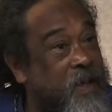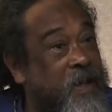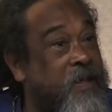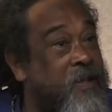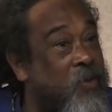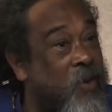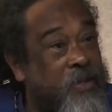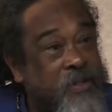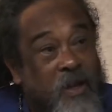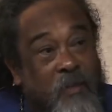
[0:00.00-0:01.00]
And
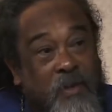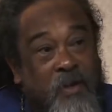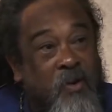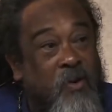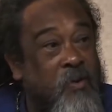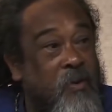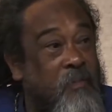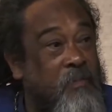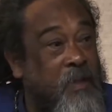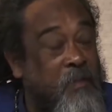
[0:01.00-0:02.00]
noise come and go,
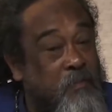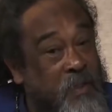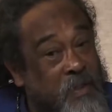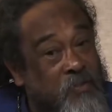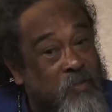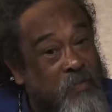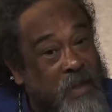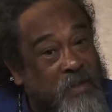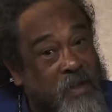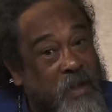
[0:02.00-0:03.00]
but the peace
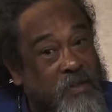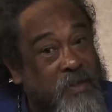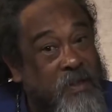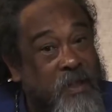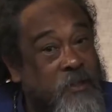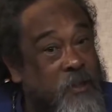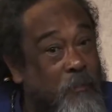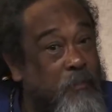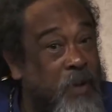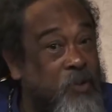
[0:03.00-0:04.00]
remains constant. At
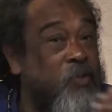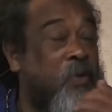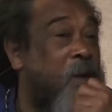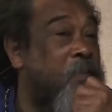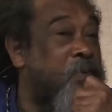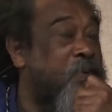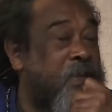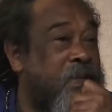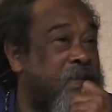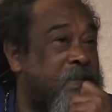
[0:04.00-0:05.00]
some point you come to
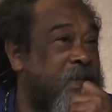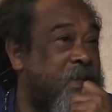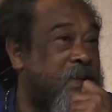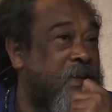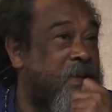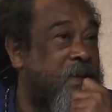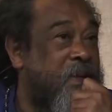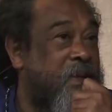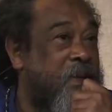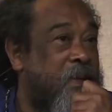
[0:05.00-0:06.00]
see this thing.
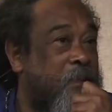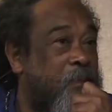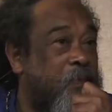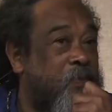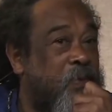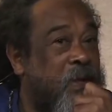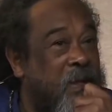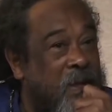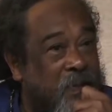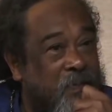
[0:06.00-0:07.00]
So the
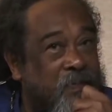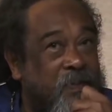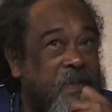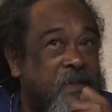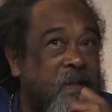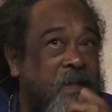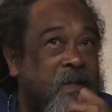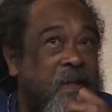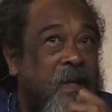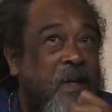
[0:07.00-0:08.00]
love is
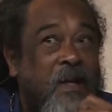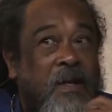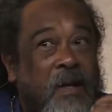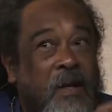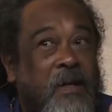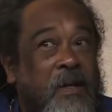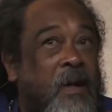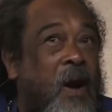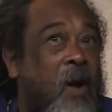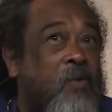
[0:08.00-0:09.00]
not
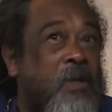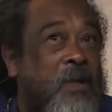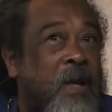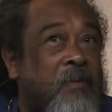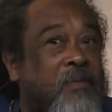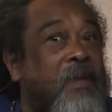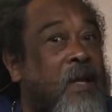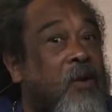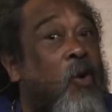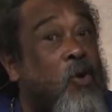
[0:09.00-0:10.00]
learning how to love.
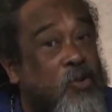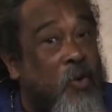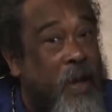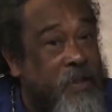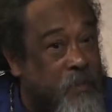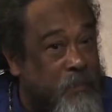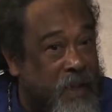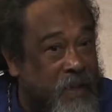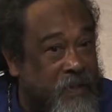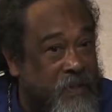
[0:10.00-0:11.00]
That also has a
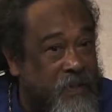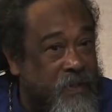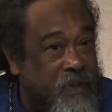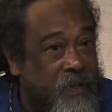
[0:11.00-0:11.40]
place.